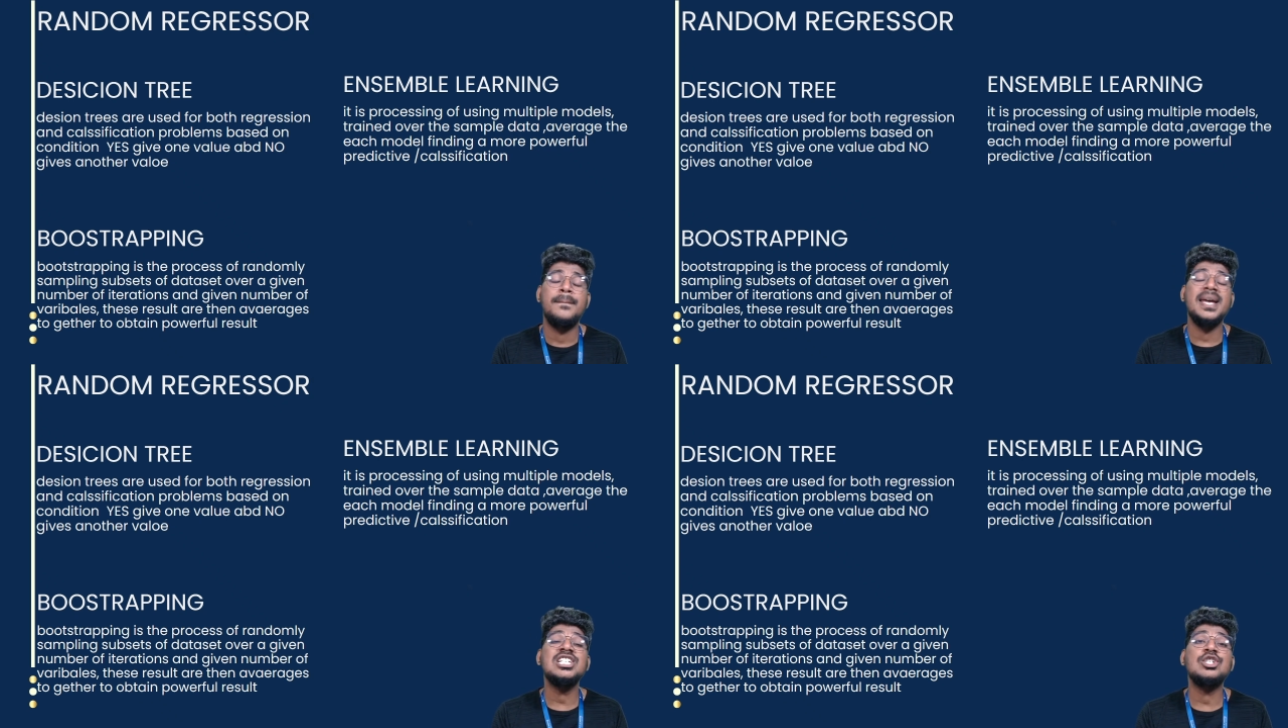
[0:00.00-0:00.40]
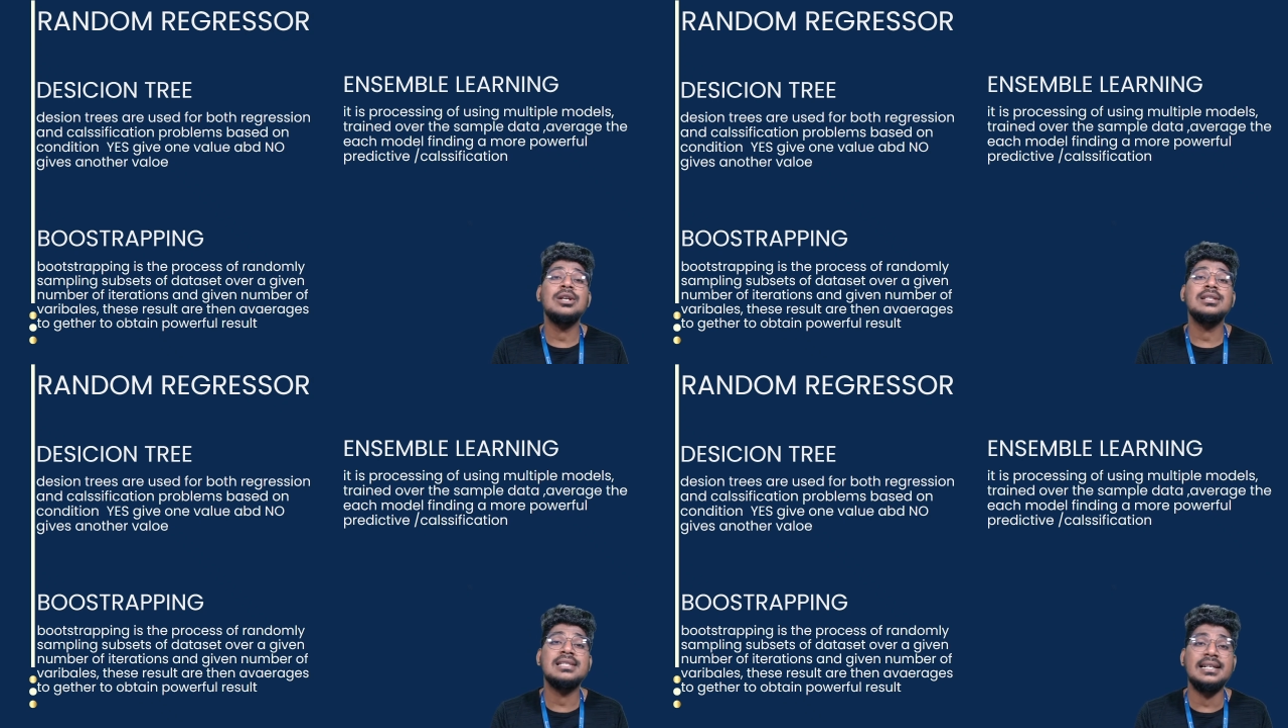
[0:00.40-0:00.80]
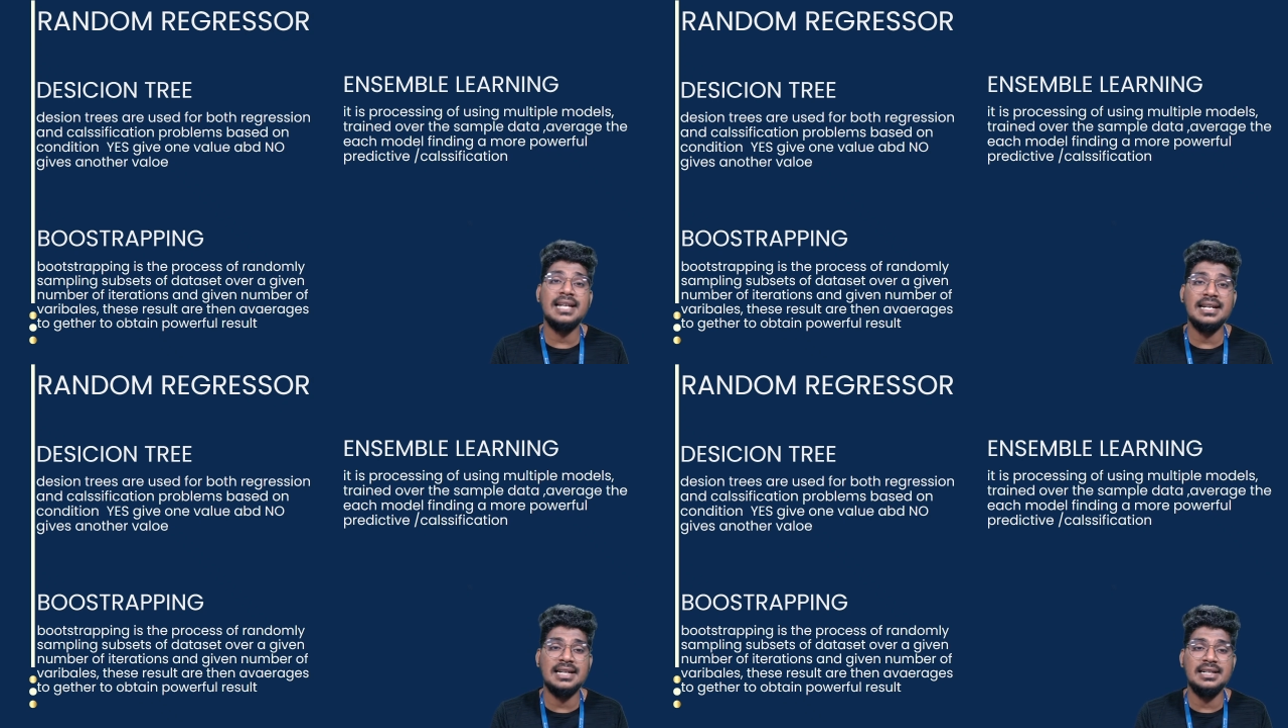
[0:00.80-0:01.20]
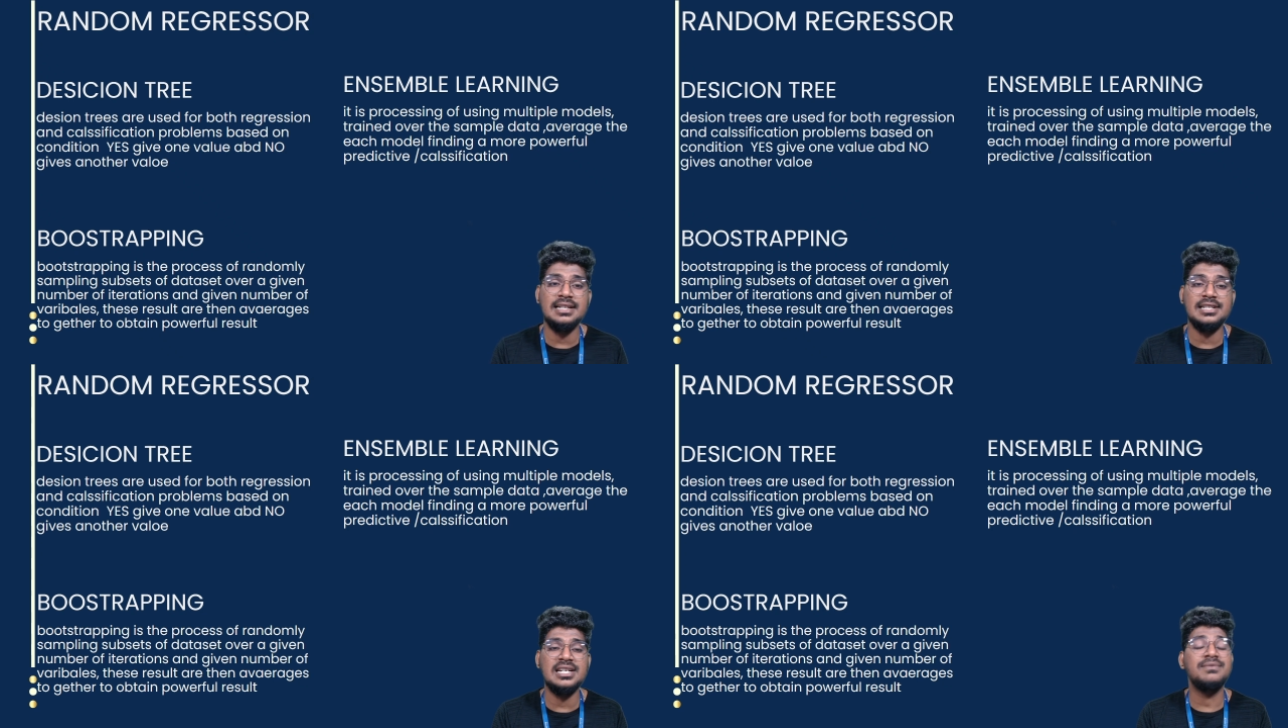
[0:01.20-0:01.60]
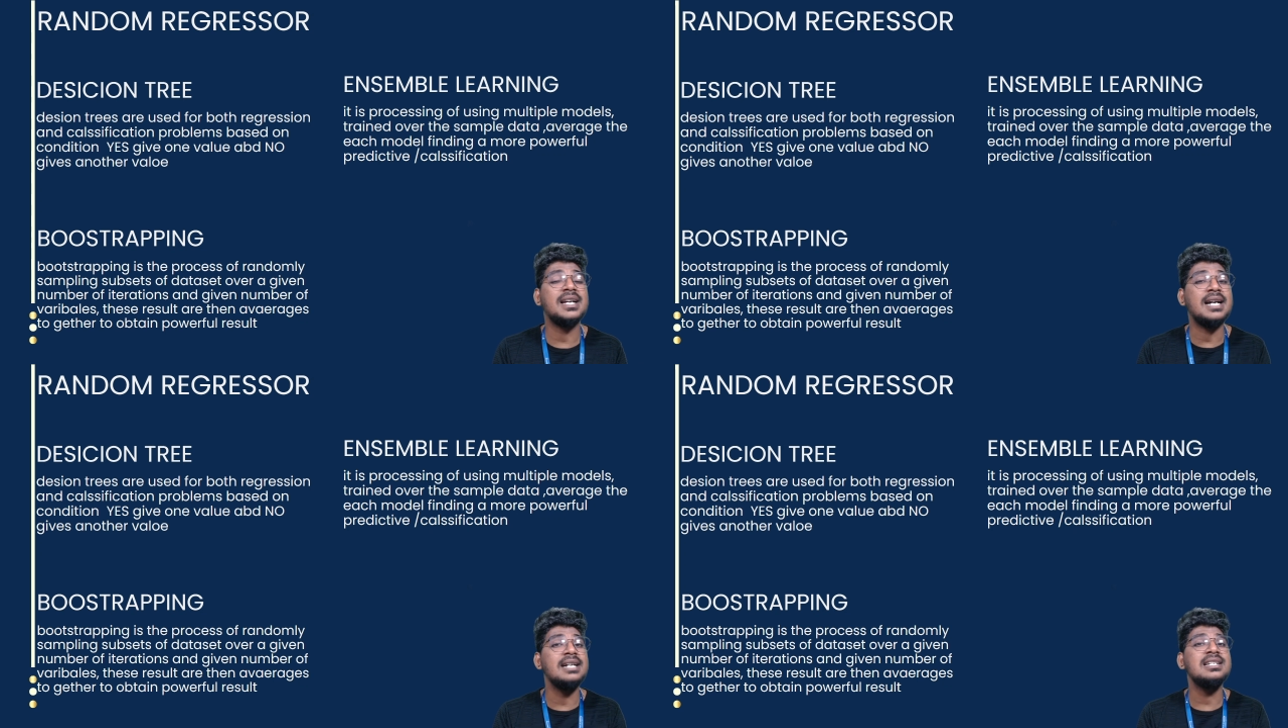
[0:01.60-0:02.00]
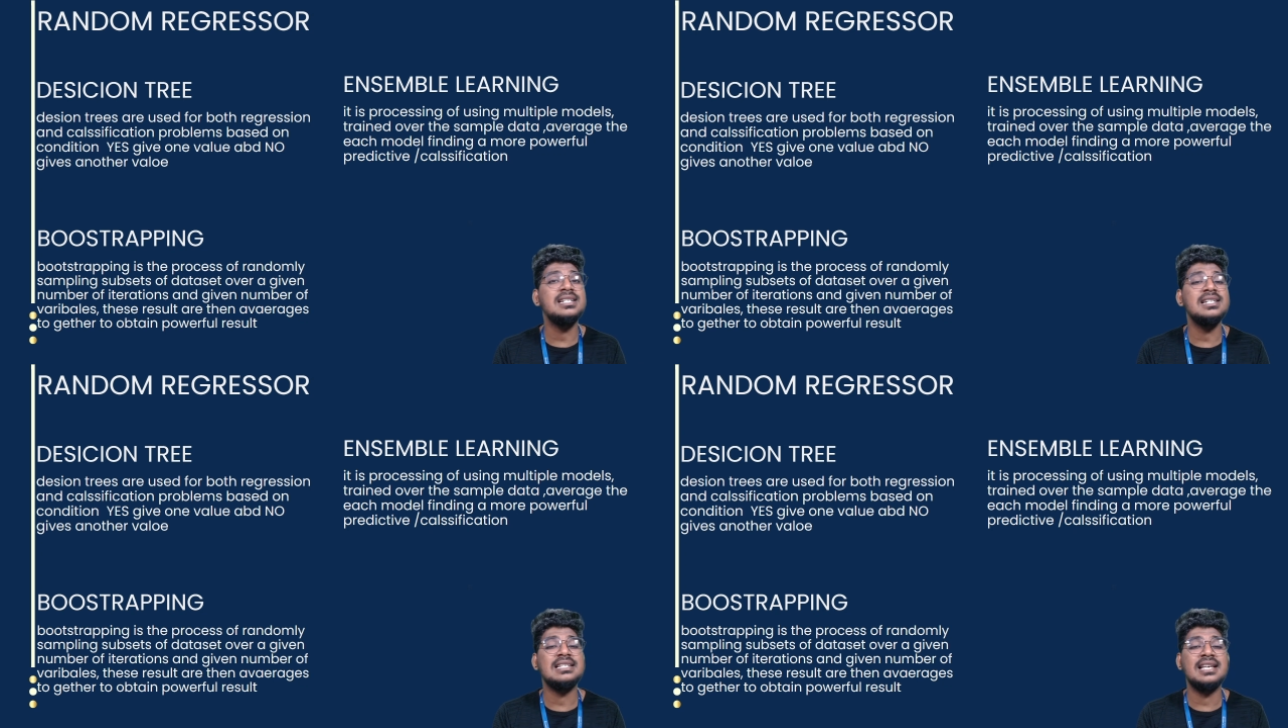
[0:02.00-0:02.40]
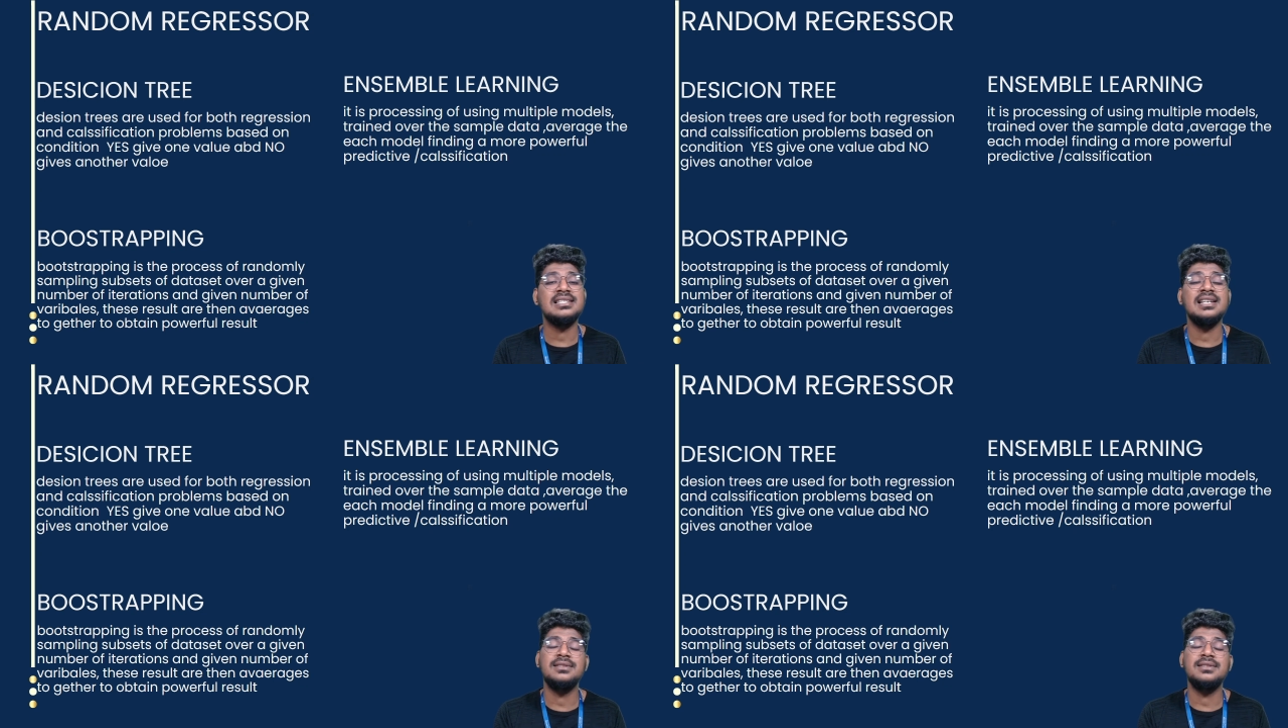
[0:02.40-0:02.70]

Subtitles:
if the condition is yes,